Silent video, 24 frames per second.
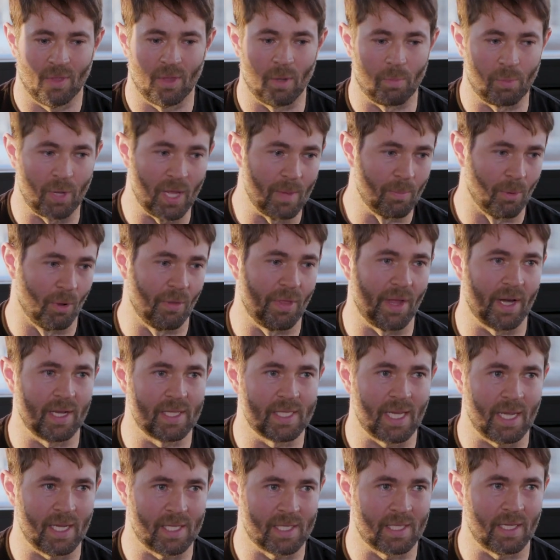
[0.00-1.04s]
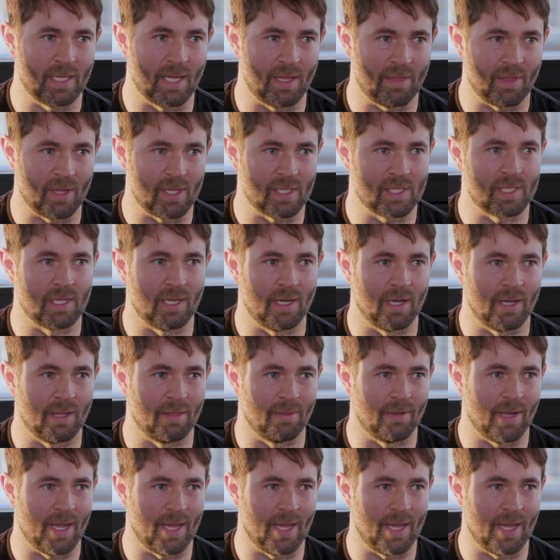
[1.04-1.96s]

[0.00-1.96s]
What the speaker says: the people that it takes to get things done.